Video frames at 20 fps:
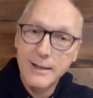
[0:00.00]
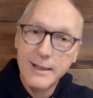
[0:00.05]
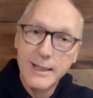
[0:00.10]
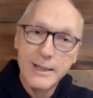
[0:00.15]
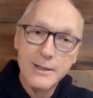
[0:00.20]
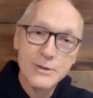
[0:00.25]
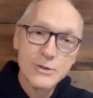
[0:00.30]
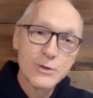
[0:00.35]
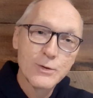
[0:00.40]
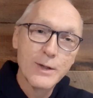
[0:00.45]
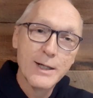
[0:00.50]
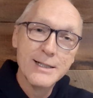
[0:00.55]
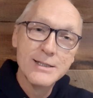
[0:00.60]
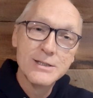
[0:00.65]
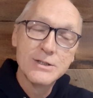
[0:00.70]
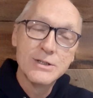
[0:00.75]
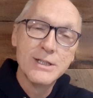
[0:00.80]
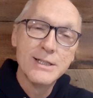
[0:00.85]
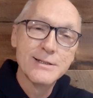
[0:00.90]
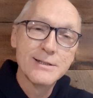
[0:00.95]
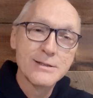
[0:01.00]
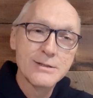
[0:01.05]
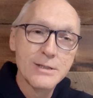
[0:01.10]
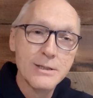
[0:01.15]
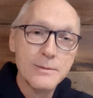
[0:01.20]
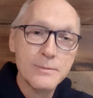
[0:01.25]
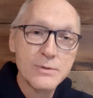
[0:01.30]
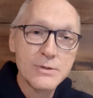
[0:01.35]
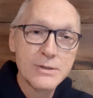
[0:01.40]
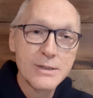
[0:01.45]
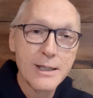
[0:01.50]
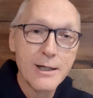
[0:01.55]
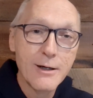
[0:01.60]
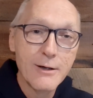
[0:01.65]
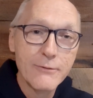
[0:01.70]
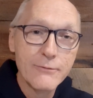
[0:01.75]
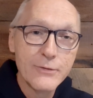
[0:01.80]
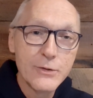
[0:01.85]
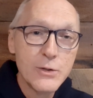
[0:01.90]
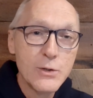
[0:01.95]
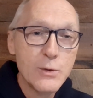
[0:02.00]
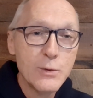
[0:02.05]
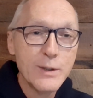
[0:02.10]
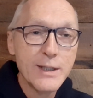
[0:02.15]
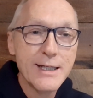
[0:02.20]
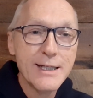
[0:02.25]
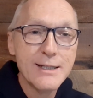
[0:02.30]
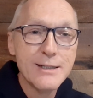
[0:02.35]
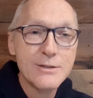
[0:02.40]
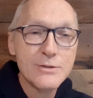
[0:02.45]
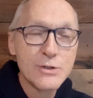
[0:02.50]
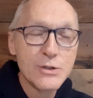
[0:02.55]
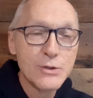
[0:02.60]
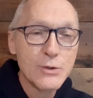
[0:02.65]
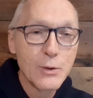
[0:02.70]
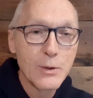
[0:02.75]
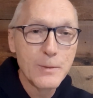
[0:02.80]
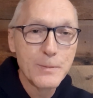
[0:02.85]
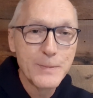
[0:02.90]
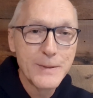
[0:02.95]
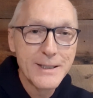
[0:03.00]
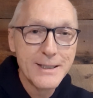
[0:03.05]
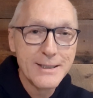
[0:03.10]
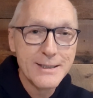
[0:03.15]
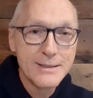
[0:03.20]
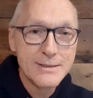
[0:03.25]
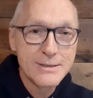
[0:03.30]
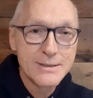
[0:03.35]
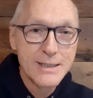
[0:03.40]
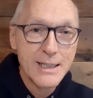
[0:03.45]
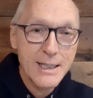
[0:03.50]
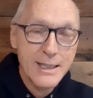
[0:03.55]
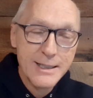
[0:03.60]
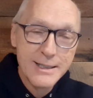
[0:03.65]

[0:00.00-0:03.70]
it is Christ Jesus himself who is your peace.